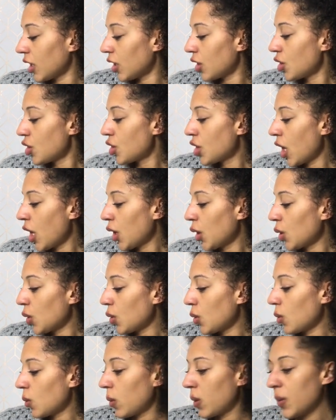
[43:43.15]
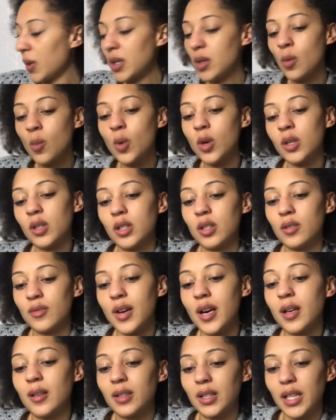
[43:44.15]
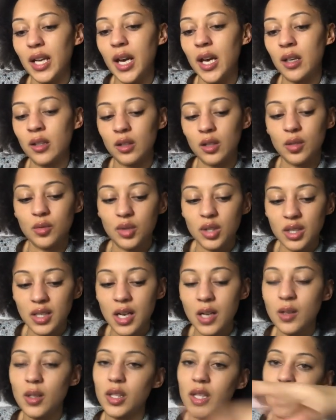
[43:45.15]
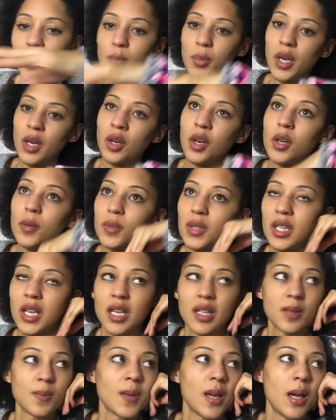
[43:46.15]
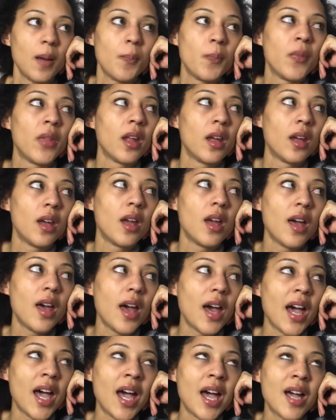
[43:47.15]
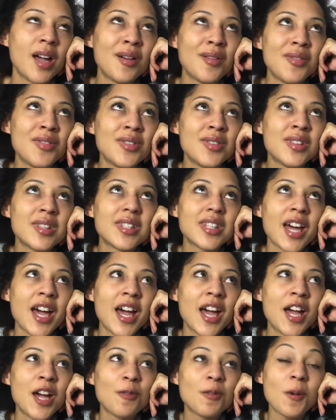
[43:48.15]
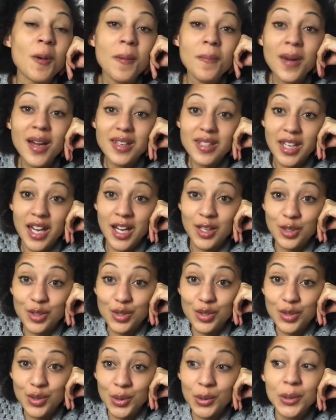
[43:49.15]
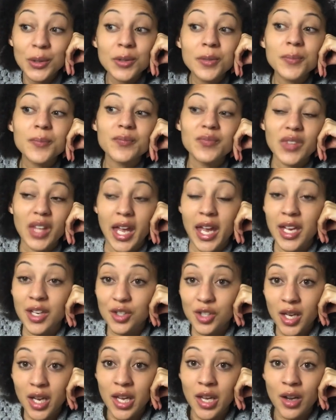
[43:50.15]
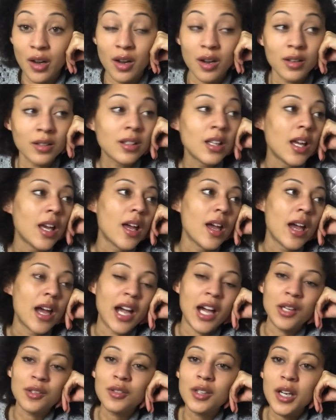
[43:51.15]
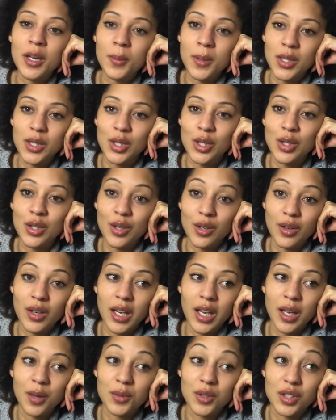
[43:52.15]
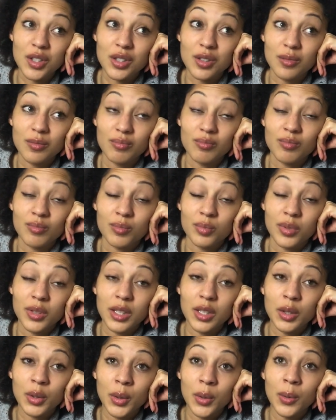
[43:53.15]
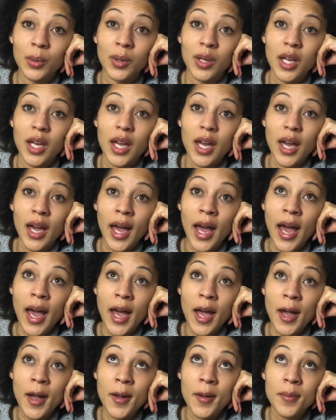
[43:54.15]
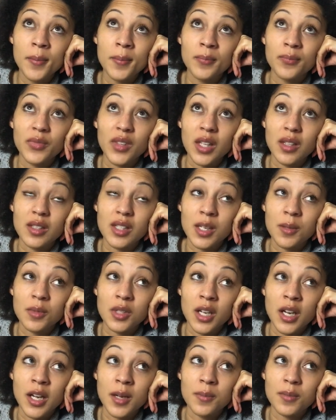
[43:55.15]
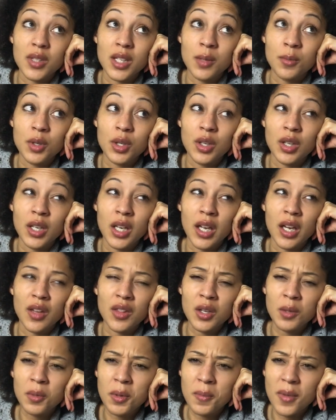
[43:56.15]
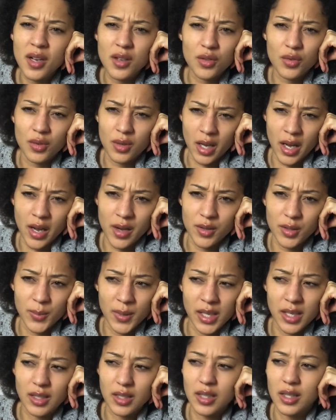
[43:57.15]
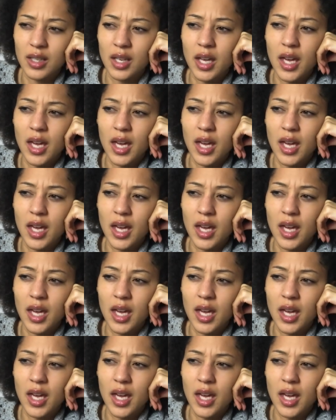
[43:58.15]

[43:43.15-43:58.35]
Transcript: So we went and wandered around again. There was a downstairs bit and an upstairs bit. And we went back to Hannah's store, KJ Yarn. Hannah and I went to uni, which is pretty cool, at the same time, same uni. I think we met through housemates.